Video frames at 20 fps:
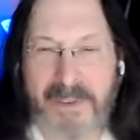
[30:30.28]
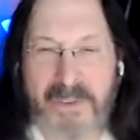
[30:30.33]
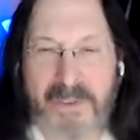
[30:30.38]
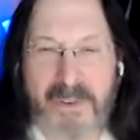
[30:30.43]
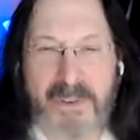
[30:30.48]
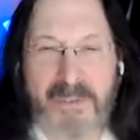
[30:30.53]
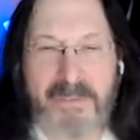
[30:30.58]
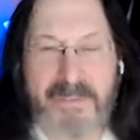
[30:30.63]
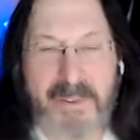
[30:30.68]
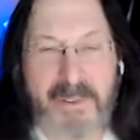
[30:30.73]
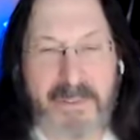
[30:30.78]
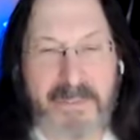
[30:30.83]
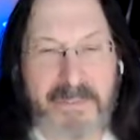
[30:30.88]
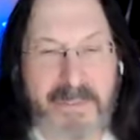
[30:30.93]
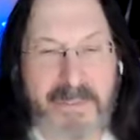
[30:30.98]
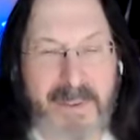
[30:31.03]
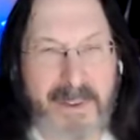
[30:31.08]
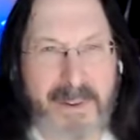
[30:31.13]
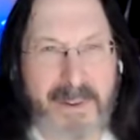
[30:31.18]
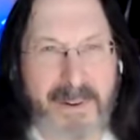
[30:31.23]
I shouldn't feel
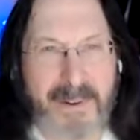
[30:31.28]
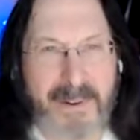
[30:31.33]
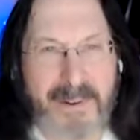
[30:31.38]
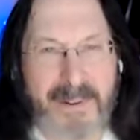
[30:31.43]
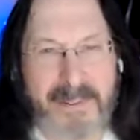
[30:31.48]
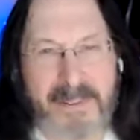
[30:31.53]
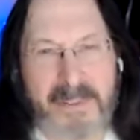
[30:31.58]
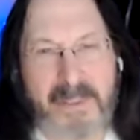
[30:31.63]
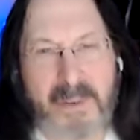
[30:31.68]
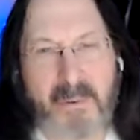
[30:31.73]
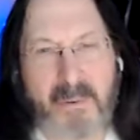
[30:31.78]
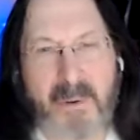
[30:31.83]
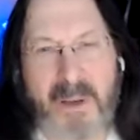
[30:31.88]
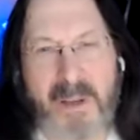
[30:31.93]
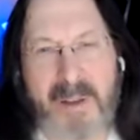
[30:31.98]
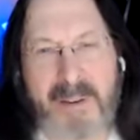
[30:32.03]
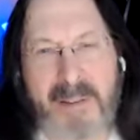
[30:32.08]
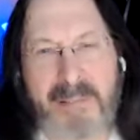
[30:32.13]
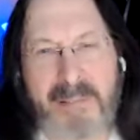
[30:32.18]
fear and so on.